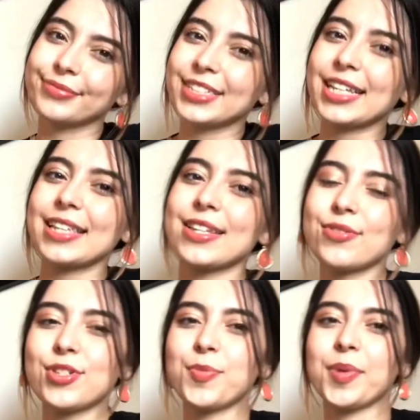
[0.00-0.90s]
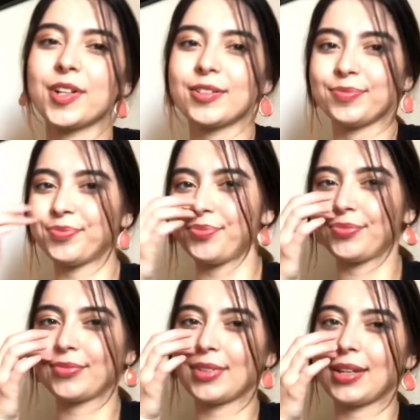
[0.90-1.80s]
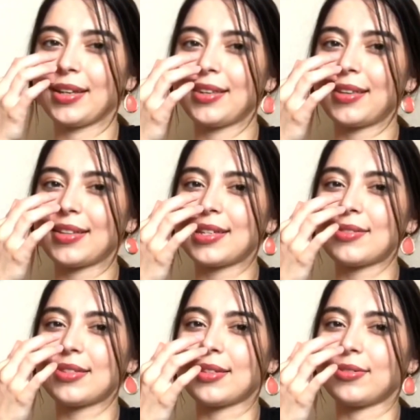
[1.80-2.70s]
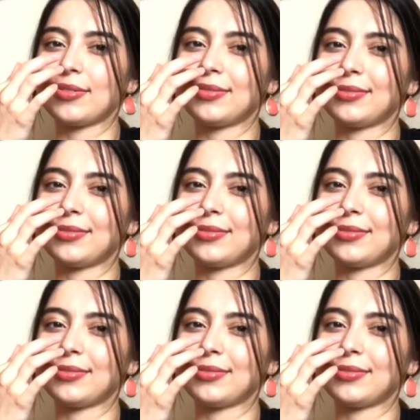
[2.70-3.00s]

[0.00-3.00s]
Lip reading: Does that sound super? That sounds so.